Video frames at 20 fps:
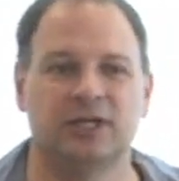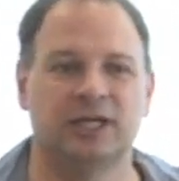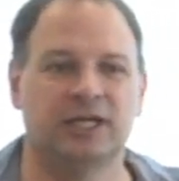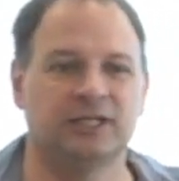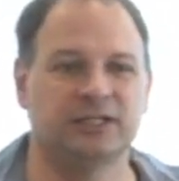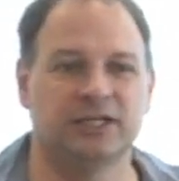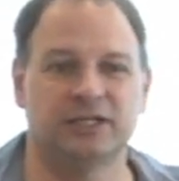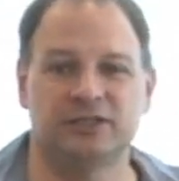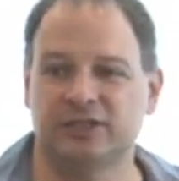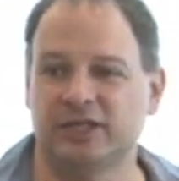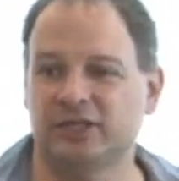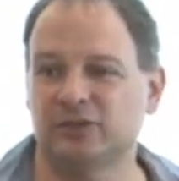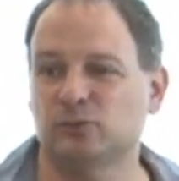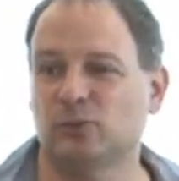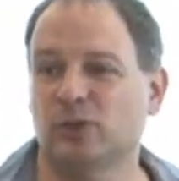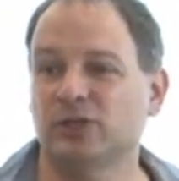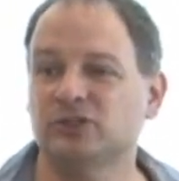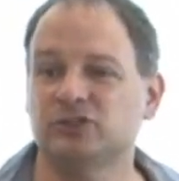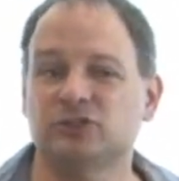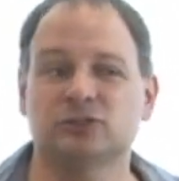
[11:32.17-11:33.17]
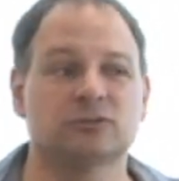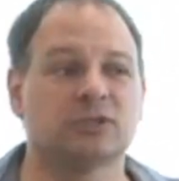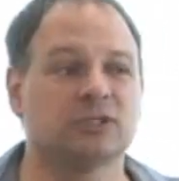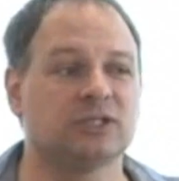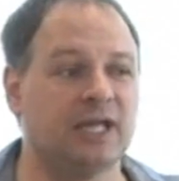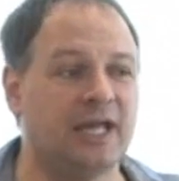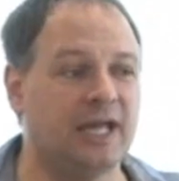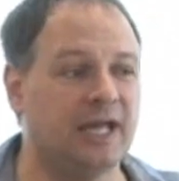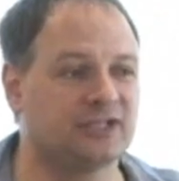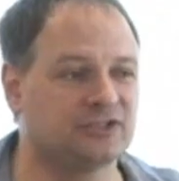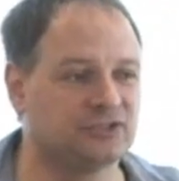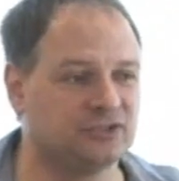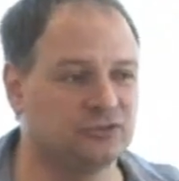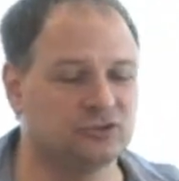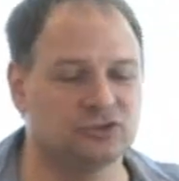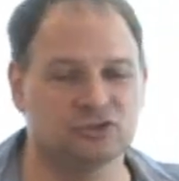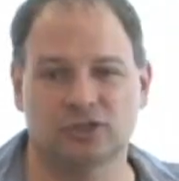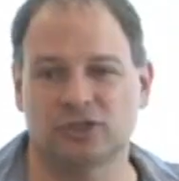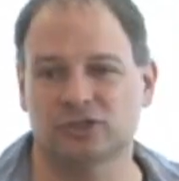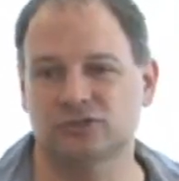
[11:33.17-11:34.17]
And, and then once you relax and
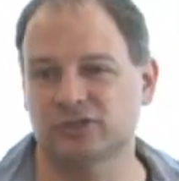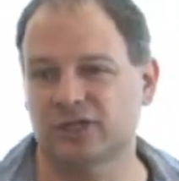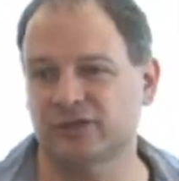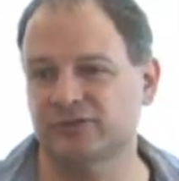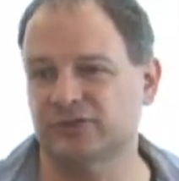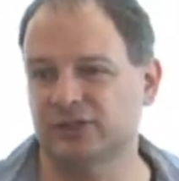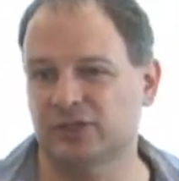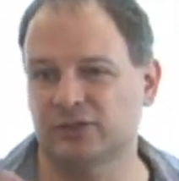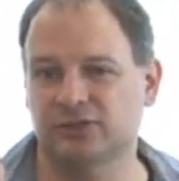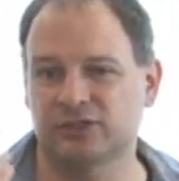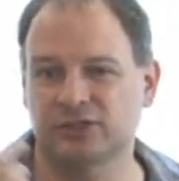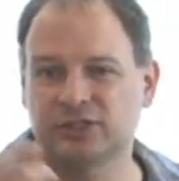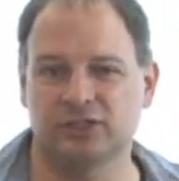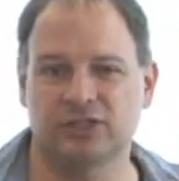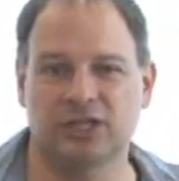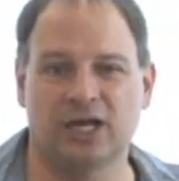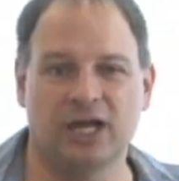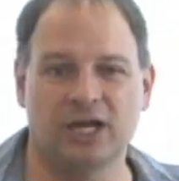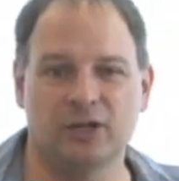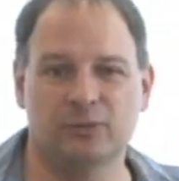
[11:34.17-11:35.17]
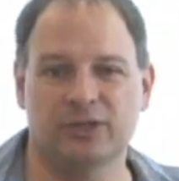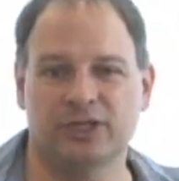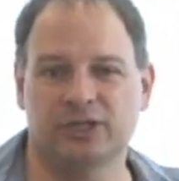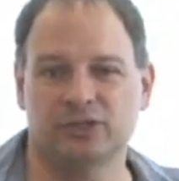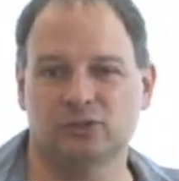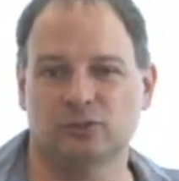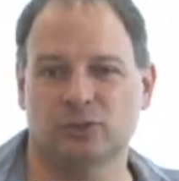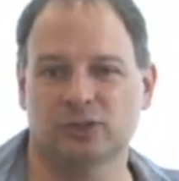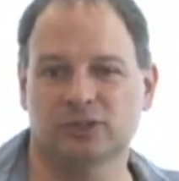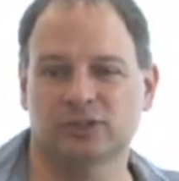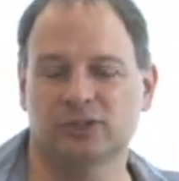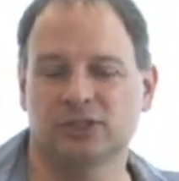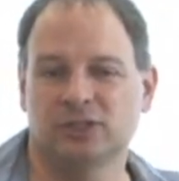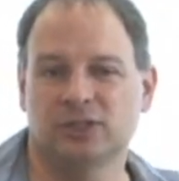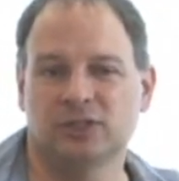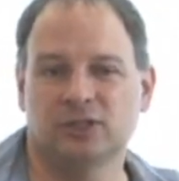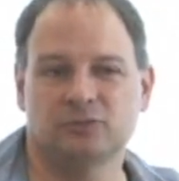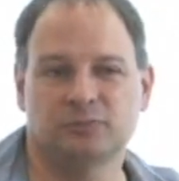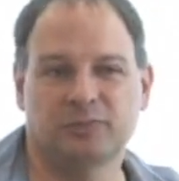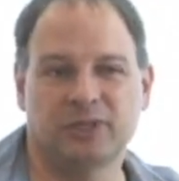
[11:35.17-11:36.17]
you start driving down the, the highway and you want to
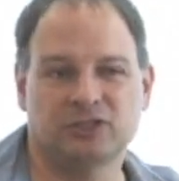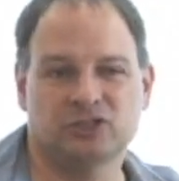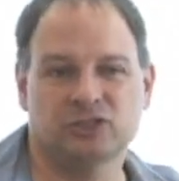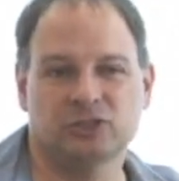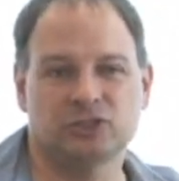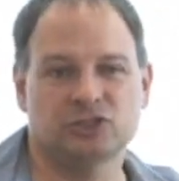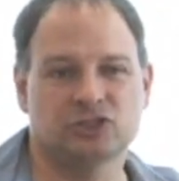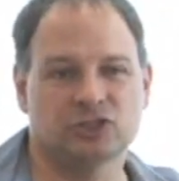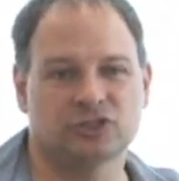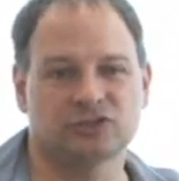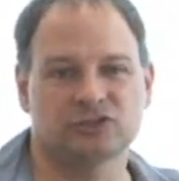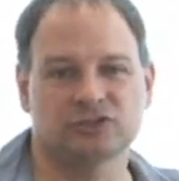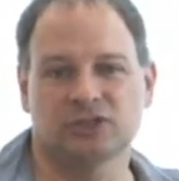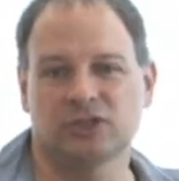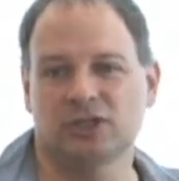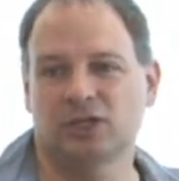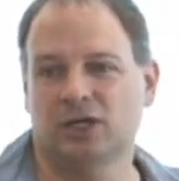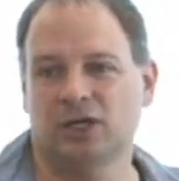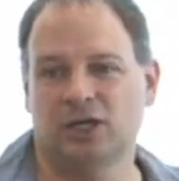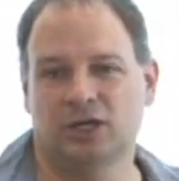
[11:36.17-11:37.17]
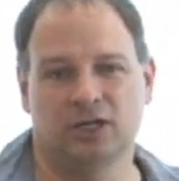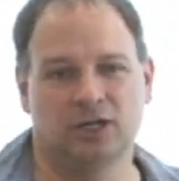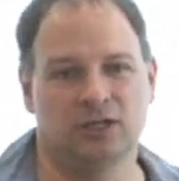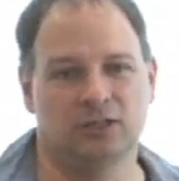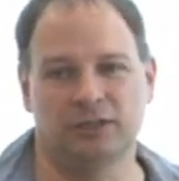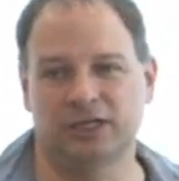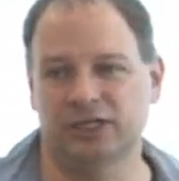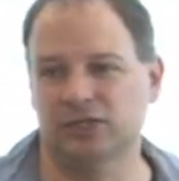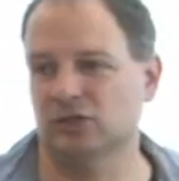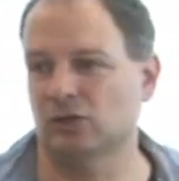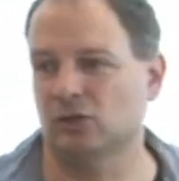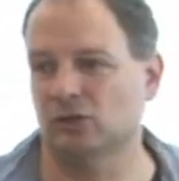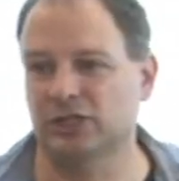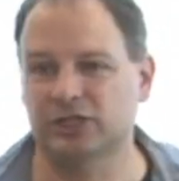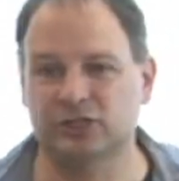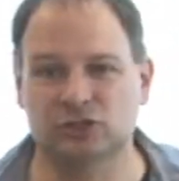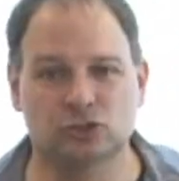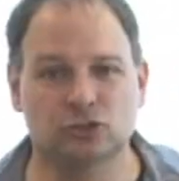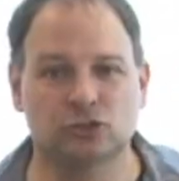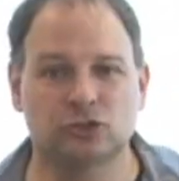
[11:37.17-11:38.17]
basically just, uh, I don't know,
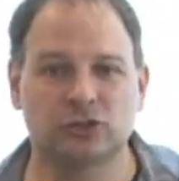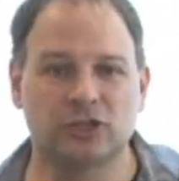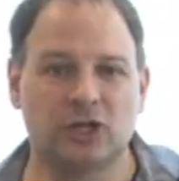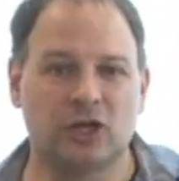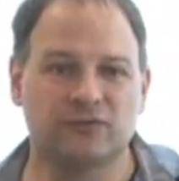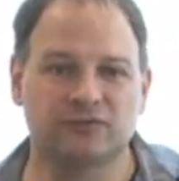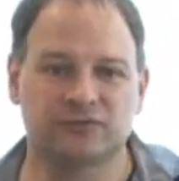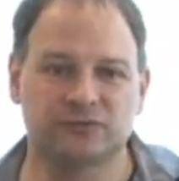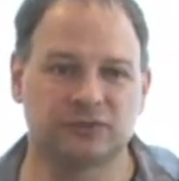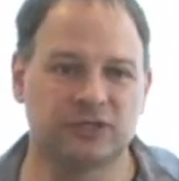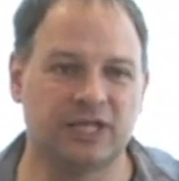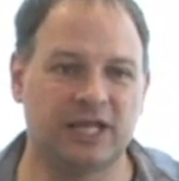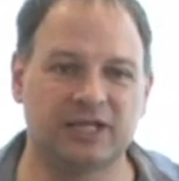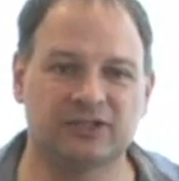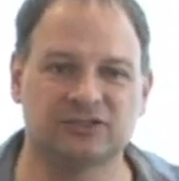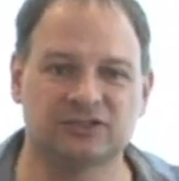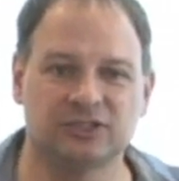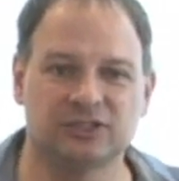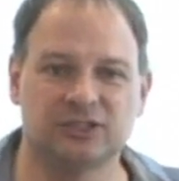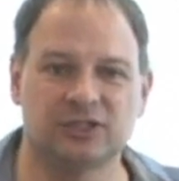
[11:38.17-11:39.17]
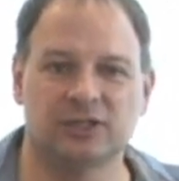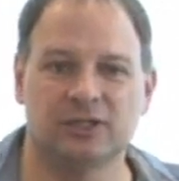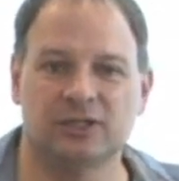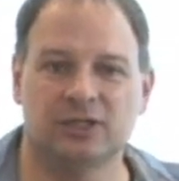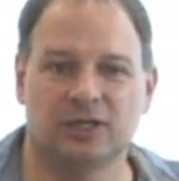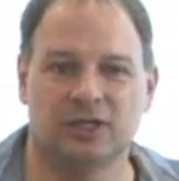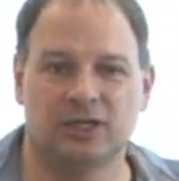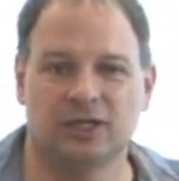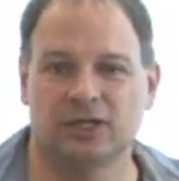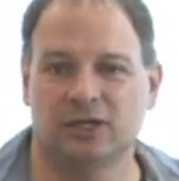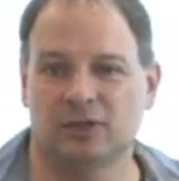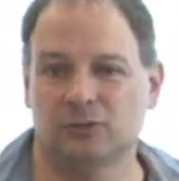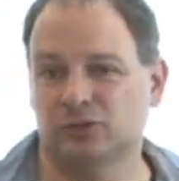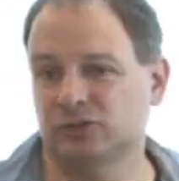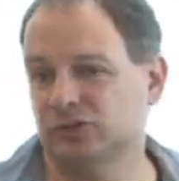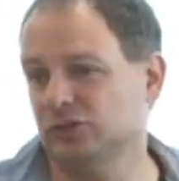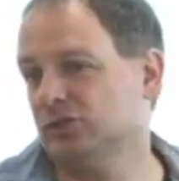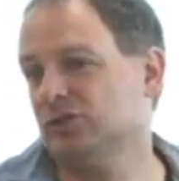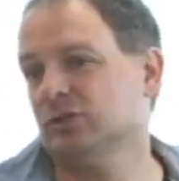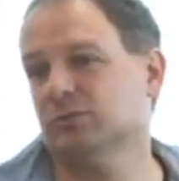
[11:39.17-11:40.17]
like turn off to an exit, uh,
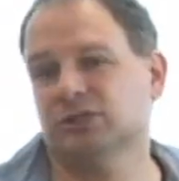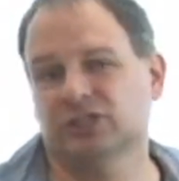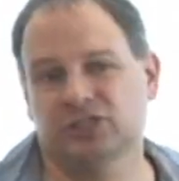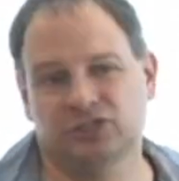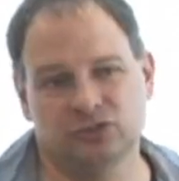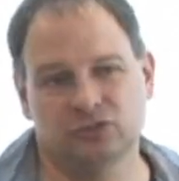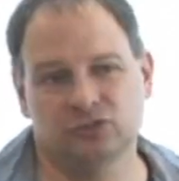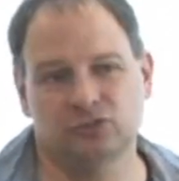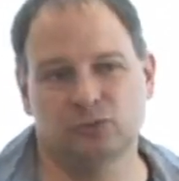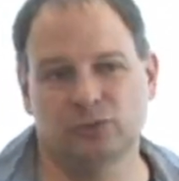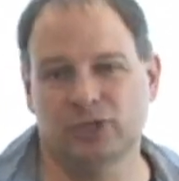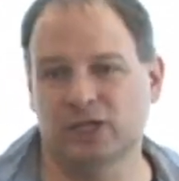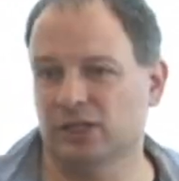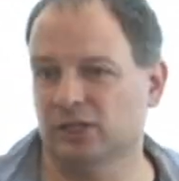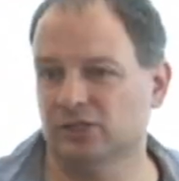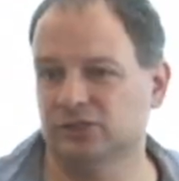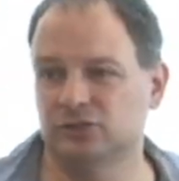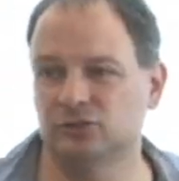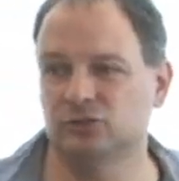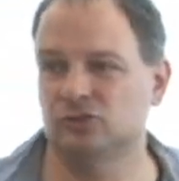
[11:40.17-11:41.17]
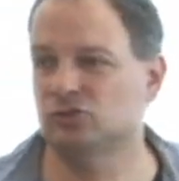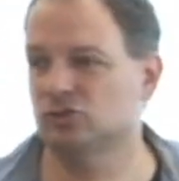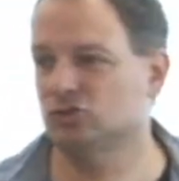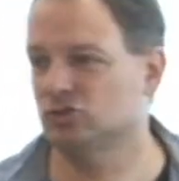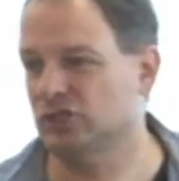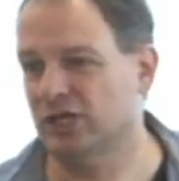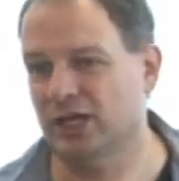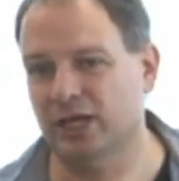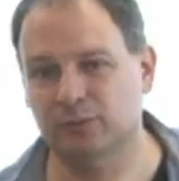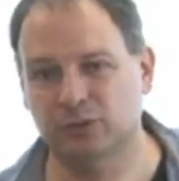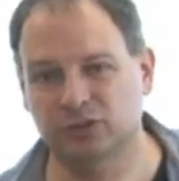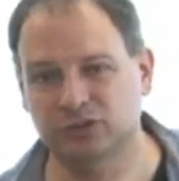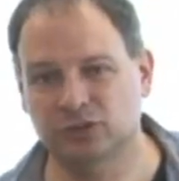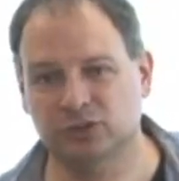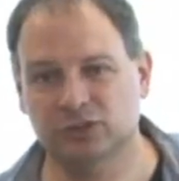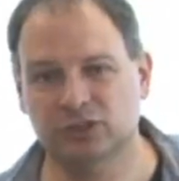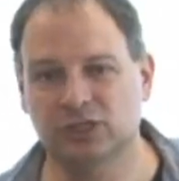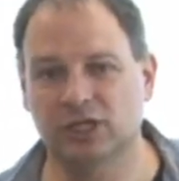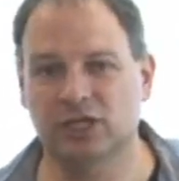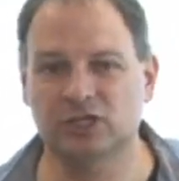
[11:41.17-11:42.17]
what do you typically do? Well, you jam on
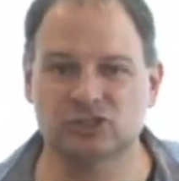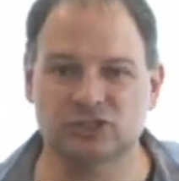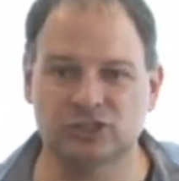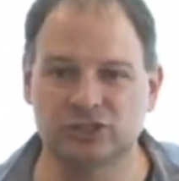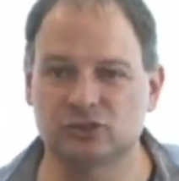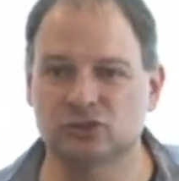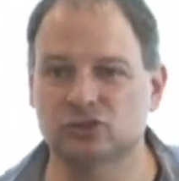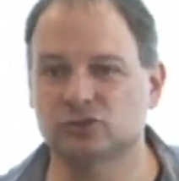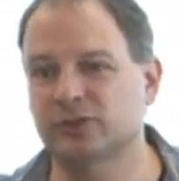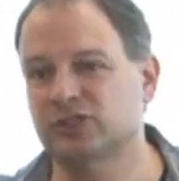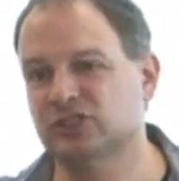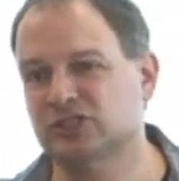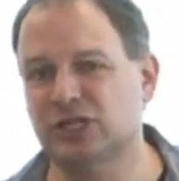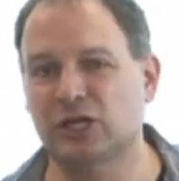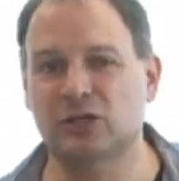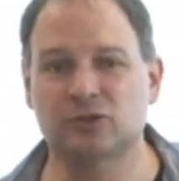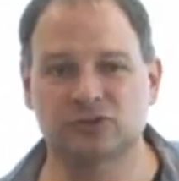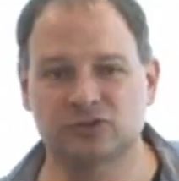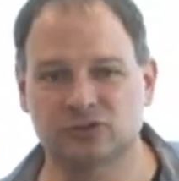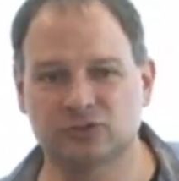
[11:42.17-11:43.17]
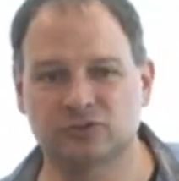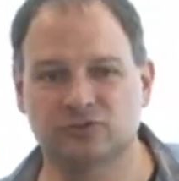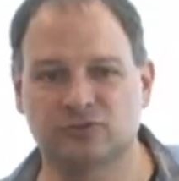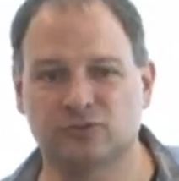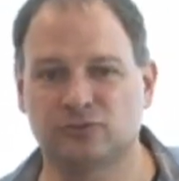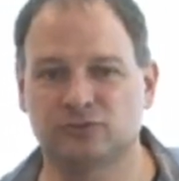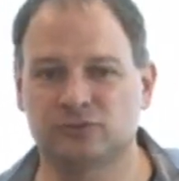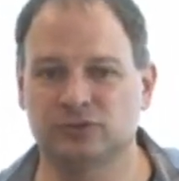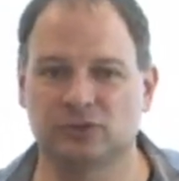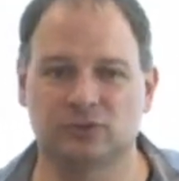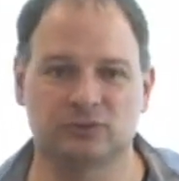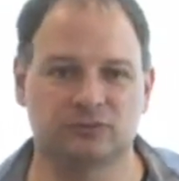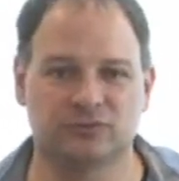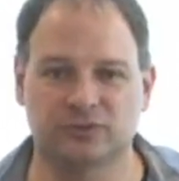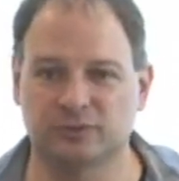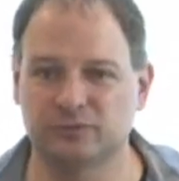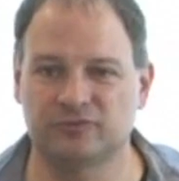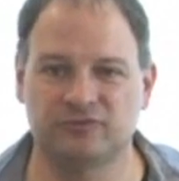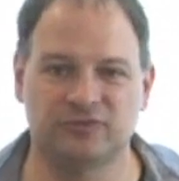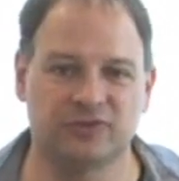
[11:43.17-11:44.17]
your clutch and you switch down to, you know,
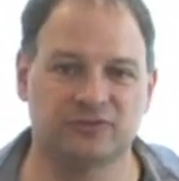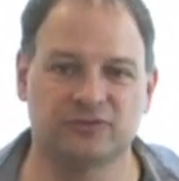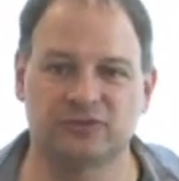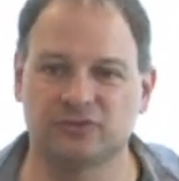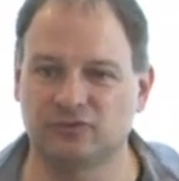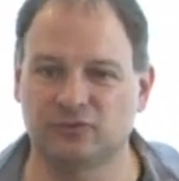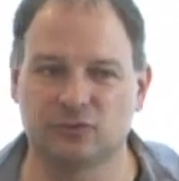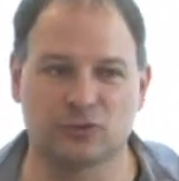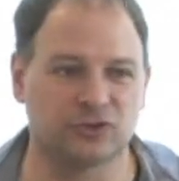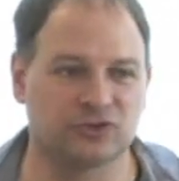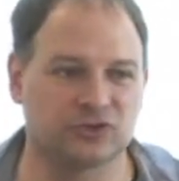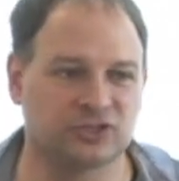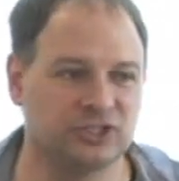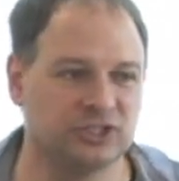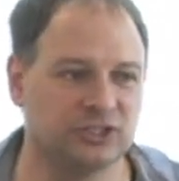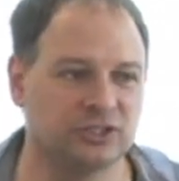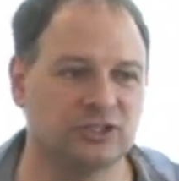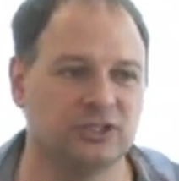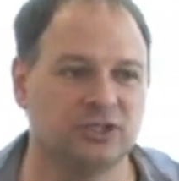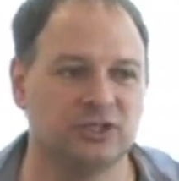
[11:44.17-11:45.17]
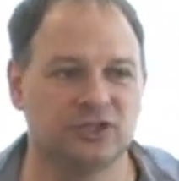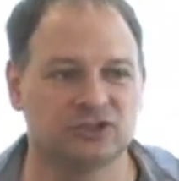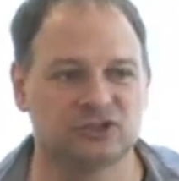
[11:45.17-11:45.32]
from fifth to fourth gear.